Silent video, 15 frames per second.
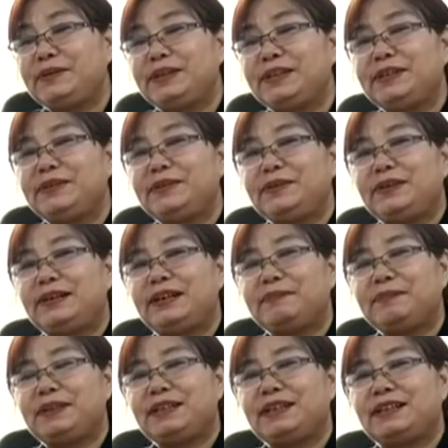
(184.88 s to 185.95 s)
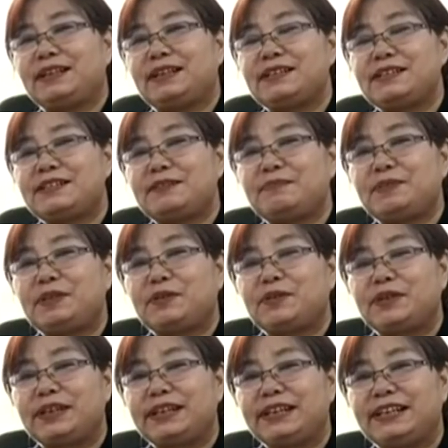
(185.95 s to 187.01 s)
at to ledo. I'm consum
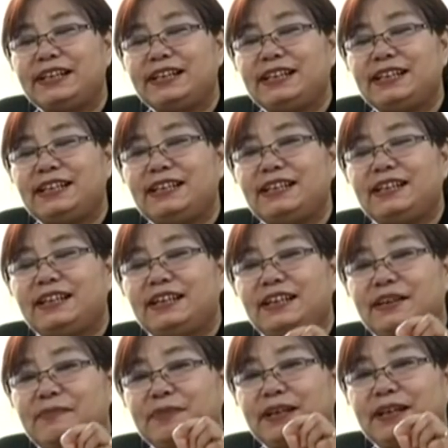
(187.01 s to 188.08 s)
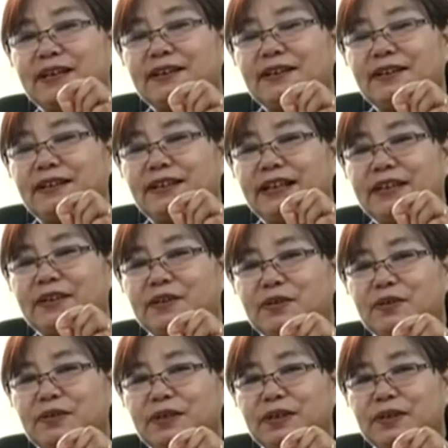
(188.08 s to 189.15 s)
nakura get the I'm can like
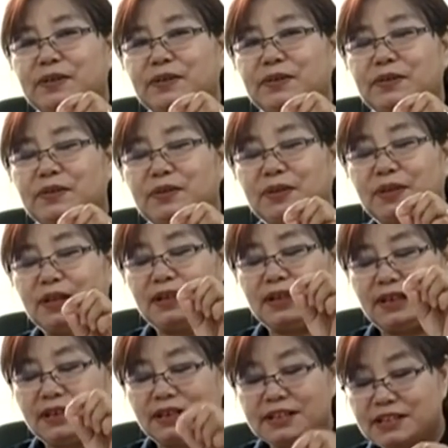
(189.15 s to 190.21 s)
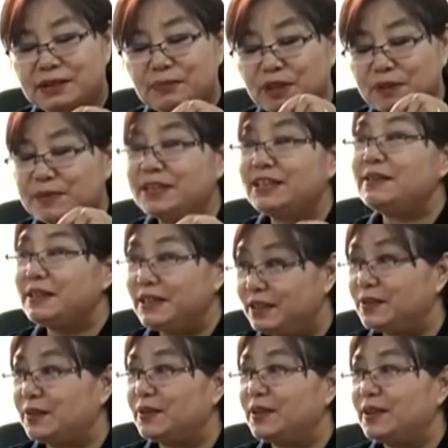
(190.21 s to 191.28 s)
to ledo. A consum hop chitty
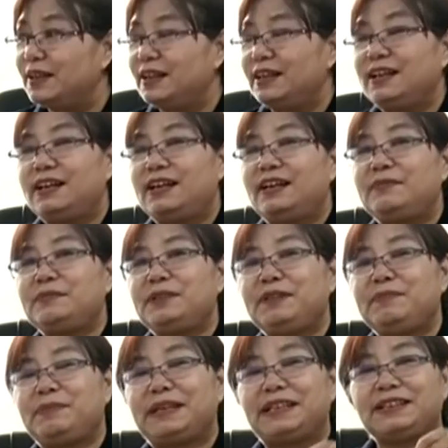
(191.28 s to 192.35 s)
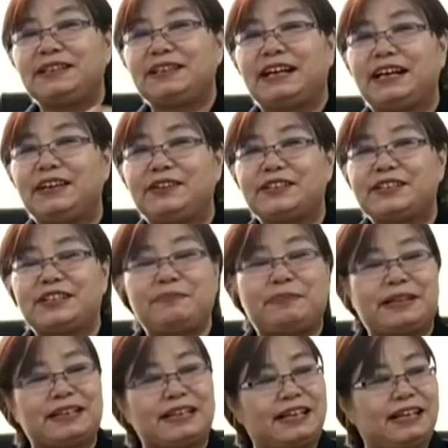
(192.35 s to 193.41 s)
dido. I'm ne pat kalu chip,
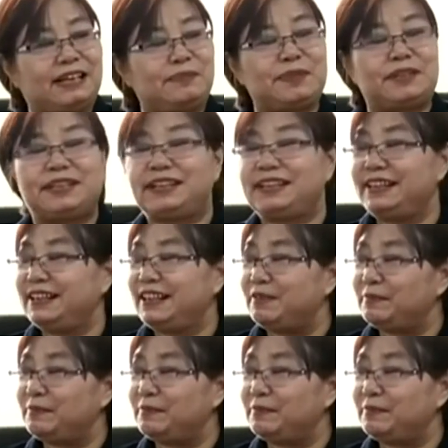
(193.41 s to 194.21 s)
pat kap chitty,